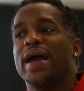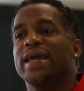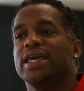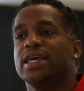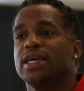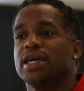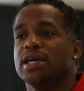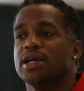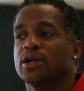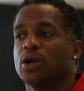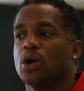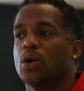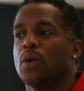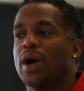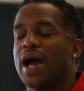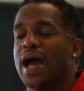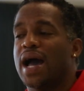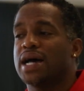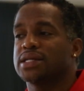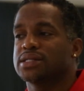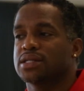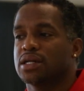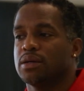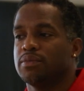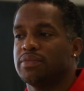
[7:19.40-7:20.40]
I can't go
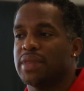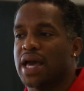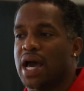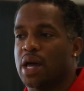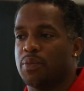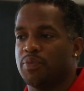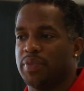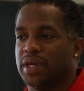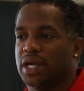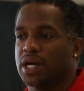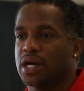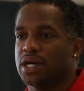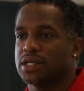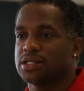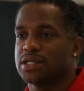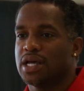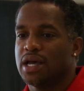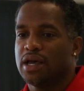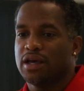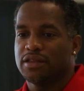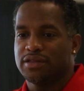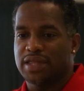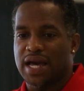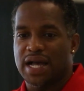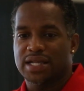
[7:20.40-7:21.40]
ask them that because
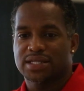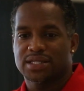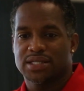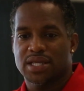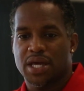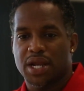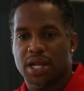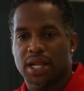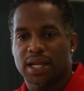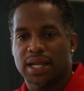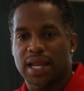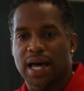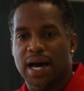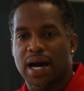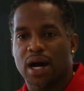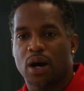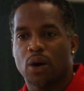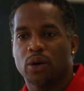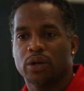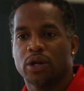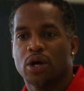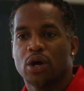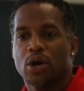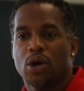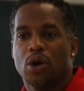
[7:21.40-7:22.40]
that's not
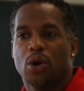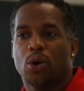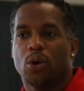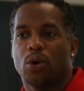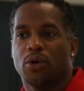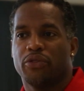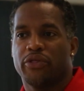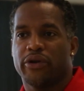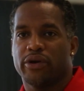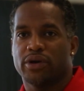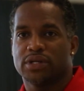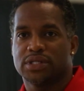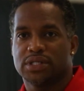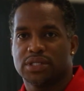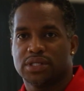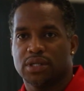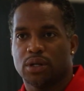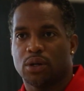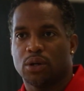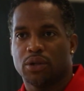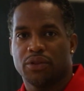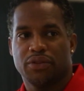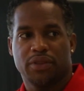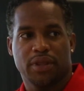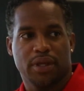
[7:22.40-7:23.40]
allowed, or they'll
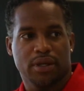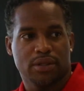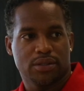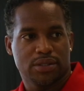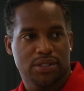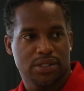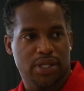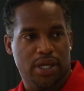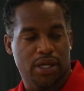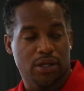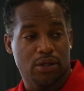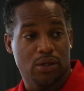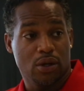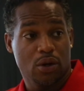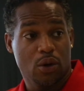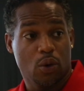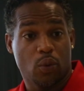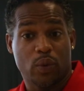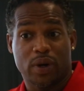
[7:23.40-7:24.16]
say no.